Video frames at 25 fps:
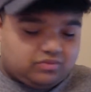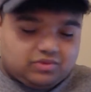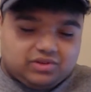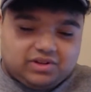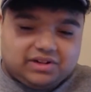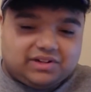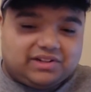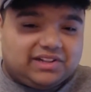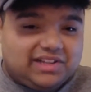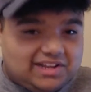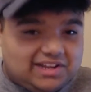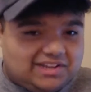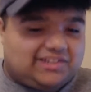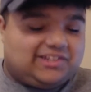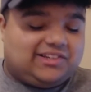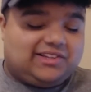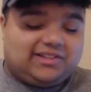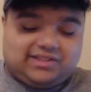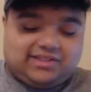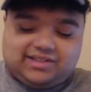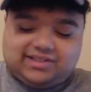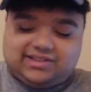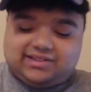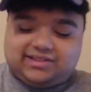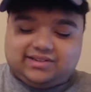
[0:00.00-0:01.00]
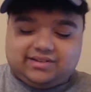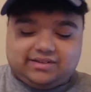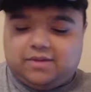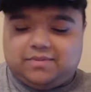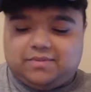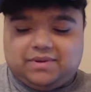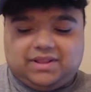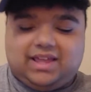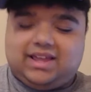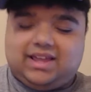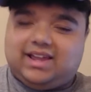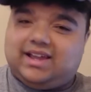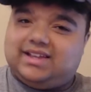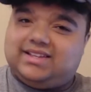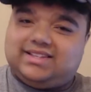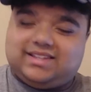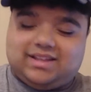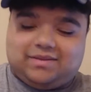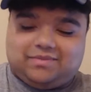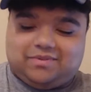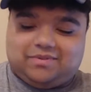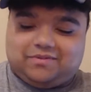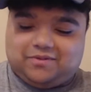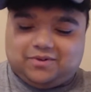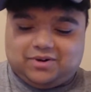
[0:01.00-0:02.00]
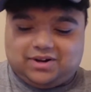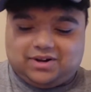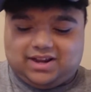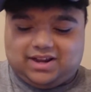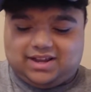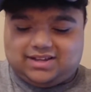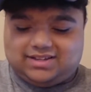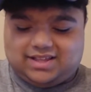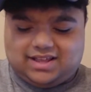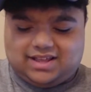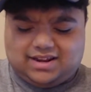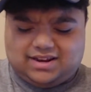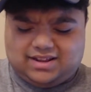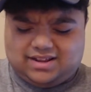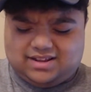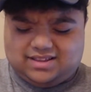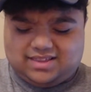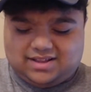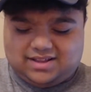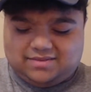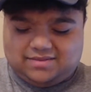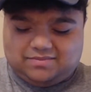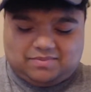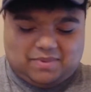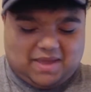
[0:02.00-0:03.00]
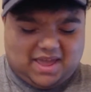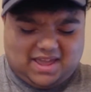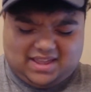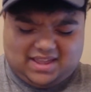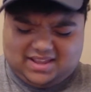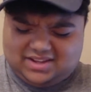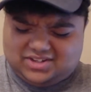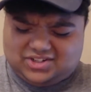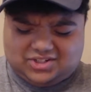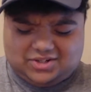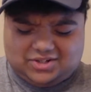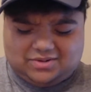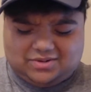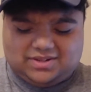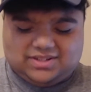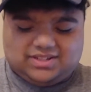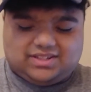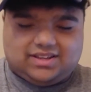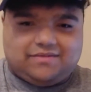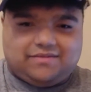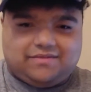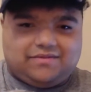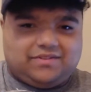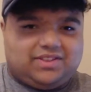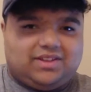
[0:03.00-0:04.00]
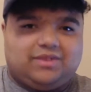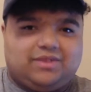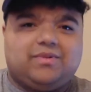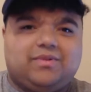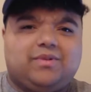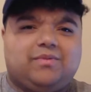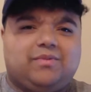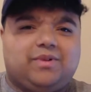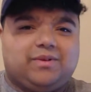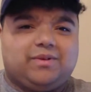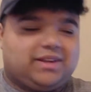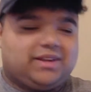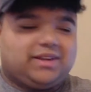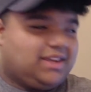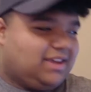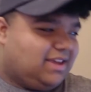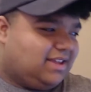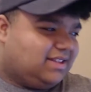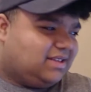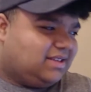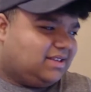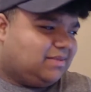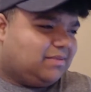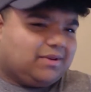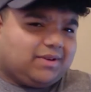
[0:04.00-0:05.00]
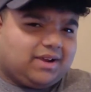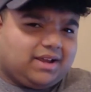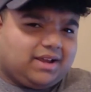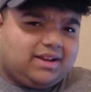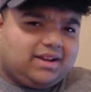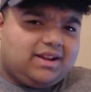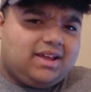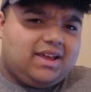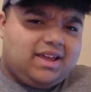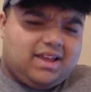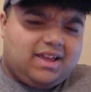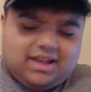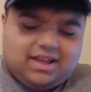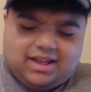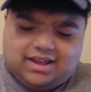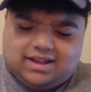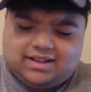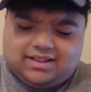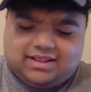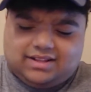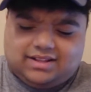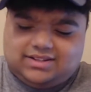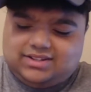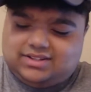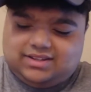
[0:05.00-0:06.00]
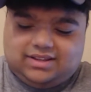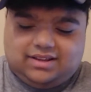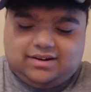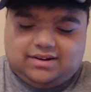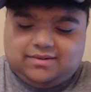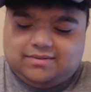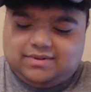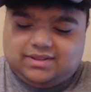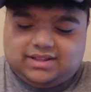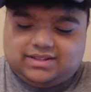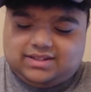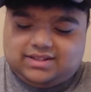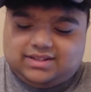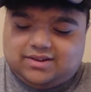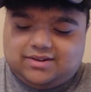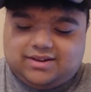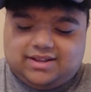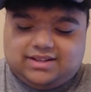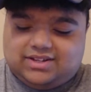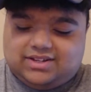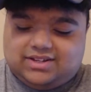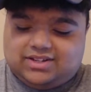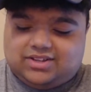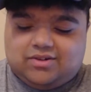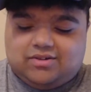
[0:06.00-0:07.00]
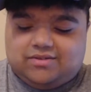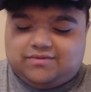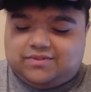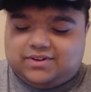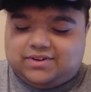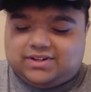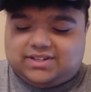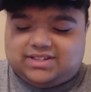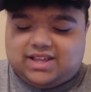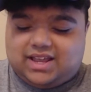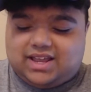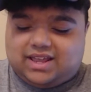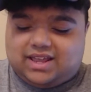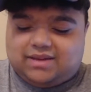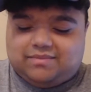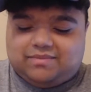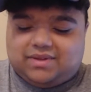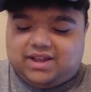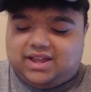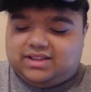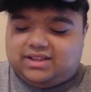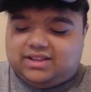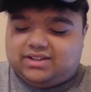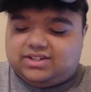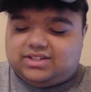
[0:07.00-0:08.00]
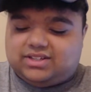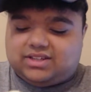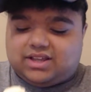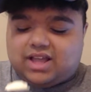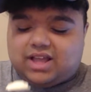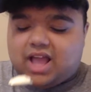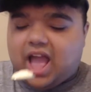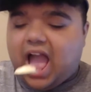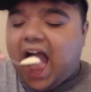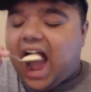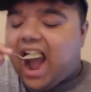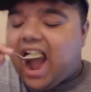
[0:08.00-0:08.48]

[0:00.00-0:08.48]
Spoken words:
Delicious. Oh, but like I said before, guys, that package sure is different than when we were kids, am I right? Let's go ahead and just go in for a second bite, just to...